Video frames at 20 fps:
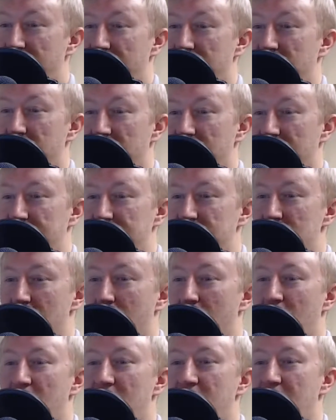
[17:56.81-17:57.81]
good enough to
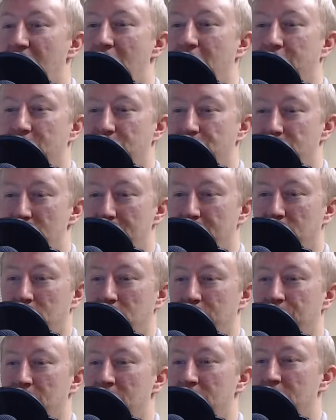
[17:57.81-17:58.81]
go hang out with people,
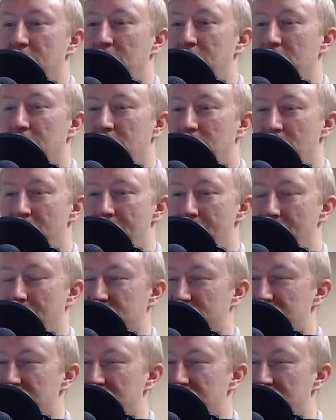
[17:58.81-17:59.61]
but I wasn't